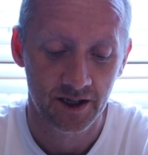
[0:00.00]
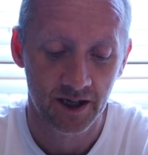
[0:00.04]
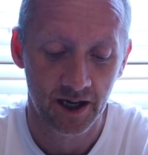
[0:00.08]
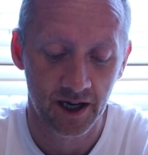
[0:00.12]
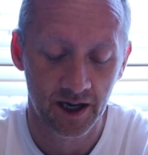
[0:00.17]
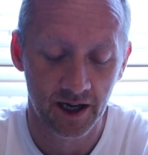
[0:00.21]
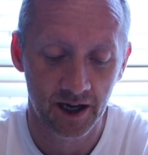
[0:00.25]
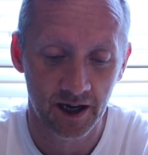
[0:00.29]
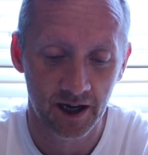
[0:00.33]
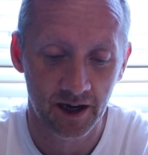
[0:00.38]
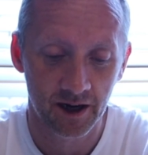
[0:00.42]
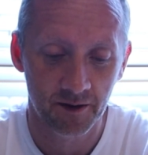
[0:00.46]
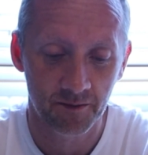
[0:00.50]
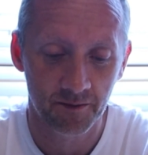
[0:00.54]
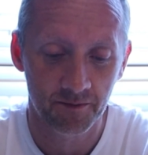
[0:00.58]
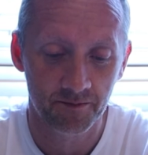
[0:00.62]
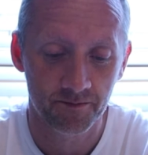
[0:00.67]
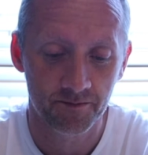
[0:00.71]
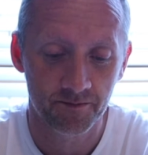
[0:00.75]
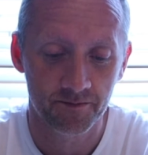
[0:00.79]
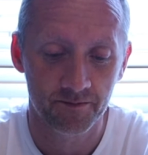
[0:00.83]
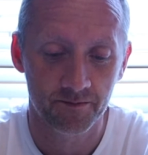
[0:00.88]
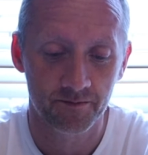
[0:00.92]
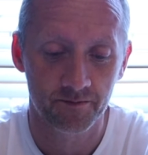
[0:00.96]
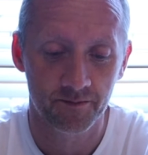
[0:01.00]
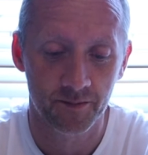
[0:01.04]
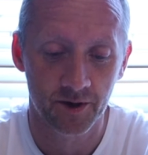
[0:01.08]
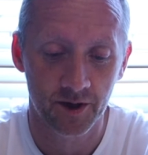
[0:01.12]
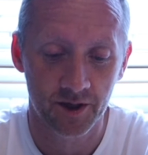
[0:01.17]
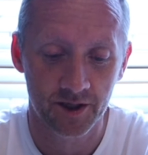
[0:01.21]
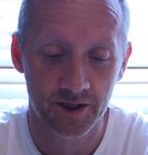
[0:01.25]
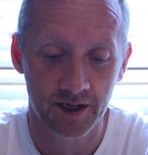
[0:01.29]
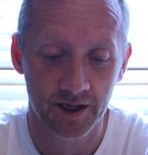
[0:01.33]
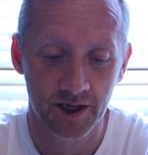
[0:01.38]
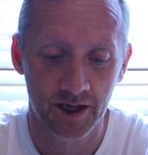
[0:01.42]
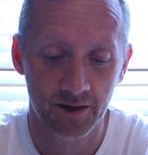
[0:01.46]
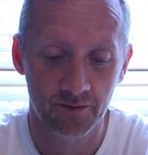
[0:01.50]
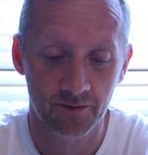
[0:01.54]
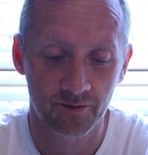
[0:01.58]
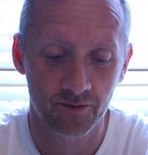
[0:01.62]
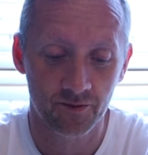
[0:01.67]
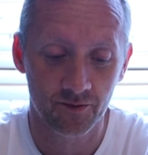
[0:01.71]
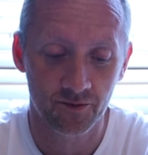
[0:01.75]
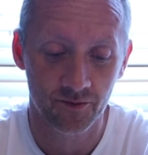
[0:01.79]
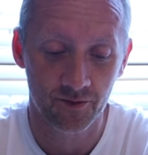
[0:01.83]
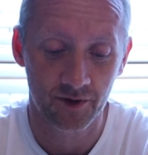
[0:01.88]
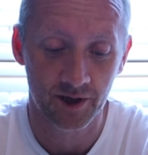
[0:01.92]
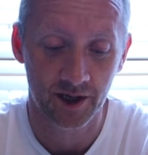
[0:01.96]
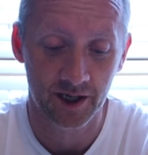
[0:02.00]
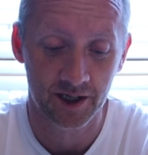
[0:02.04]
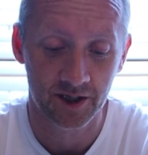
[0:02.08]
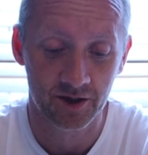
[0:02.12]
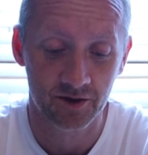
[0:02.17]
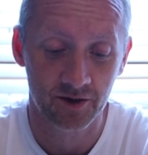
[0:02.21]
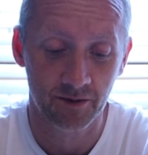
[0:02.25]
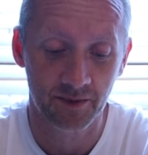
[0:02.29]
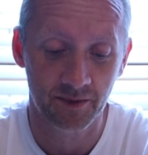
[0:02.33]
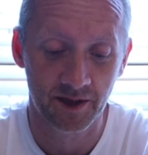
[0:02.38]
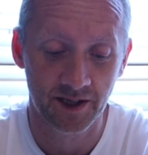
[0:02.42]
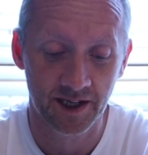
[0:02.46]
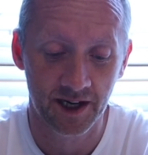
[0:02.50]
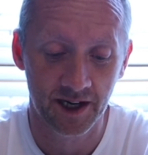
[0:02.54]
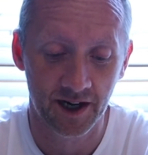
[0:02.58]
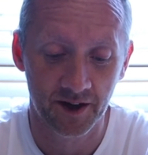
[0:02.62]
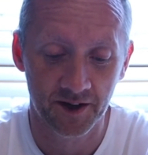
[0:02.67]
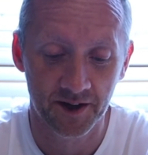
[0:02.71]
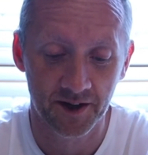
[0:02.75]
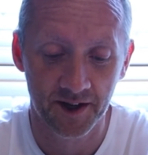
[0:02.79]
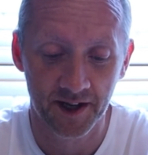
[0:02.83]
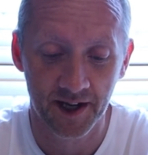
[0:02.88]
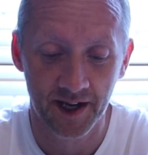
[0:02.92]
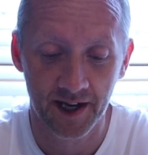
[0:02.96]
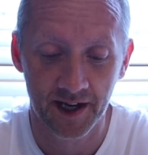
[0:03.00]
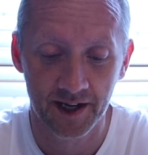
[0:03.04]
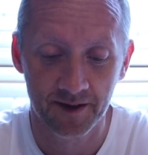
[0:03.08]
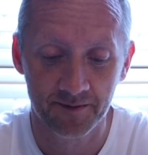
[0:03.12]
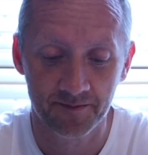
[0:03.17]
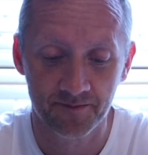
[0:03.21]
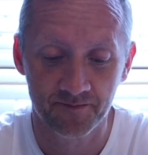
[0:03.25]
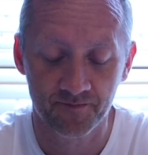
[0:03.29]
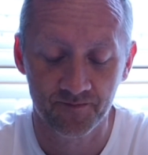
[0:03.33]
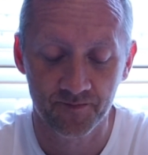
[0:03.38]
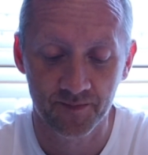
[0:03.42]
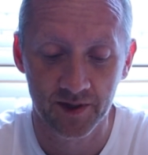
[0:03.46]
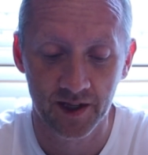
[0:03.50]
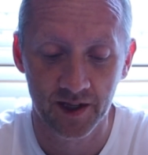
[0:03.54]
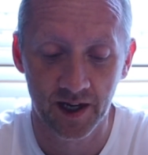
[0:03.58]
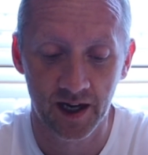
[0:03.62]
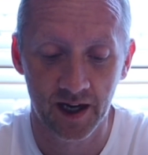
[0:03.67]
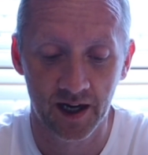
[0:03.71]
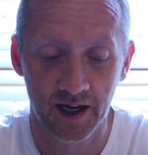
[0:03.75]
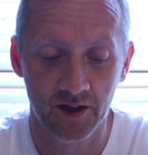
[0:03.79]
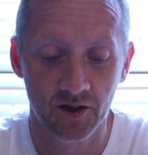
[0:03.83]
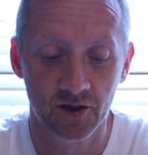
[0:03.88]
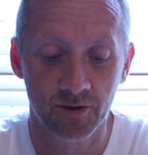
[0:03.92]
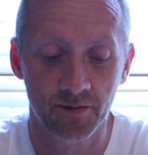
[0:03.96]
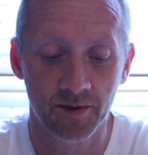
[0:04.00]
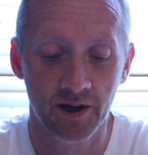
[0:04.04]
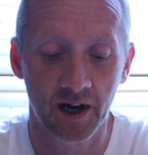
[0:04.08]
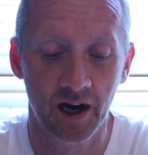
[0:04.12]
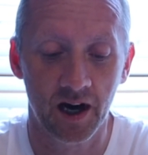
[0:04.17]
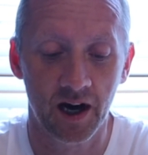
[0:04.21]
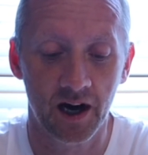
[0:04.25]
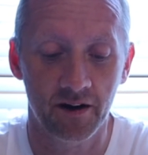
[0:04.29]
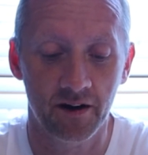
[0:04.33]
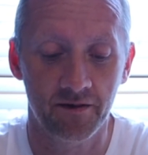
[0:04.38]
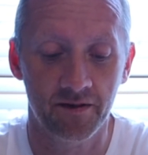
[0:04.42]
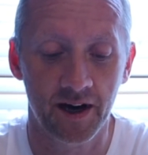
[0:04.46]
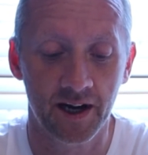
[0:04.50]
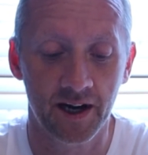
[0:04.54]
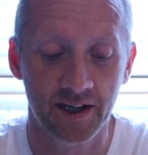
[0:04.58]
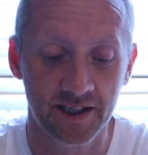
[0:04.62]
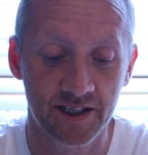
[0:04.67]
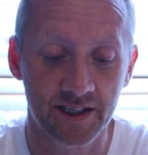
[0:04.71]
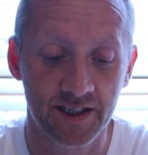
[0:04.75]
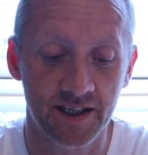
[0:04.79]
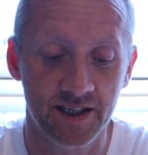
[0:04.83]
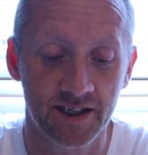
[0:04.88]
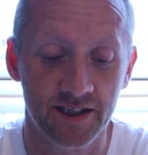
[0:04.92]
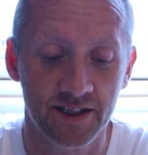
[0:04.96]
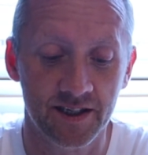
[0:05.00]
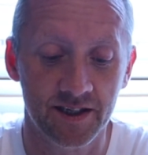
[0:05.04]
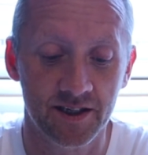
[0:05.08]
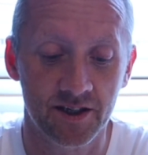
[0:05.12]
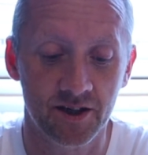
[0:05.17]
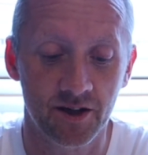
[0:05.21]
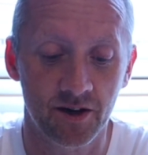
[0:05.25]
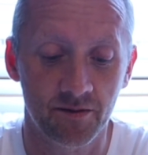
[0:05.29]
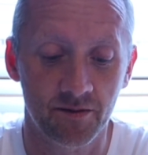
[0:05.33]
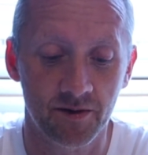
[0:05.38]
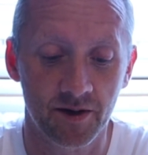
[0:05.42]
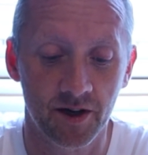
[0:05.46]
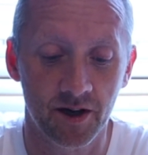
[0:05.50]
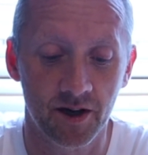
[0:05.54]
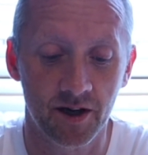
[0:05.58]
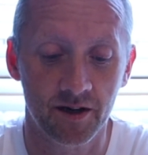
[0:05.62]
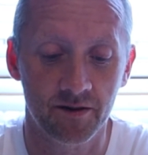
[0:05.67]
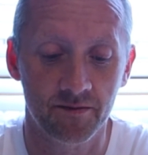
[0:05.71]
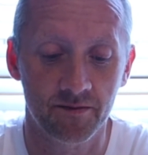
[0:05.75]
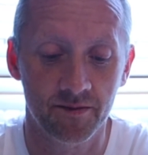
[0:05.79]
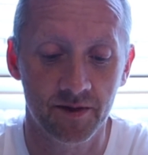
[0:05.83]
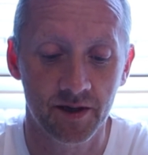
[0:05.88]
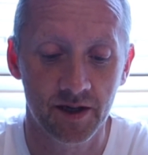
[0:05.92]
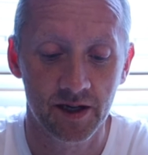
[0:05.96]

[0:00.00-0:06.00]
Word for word: Um, but um, extremely tired today. And should be half hatch distance. There we are.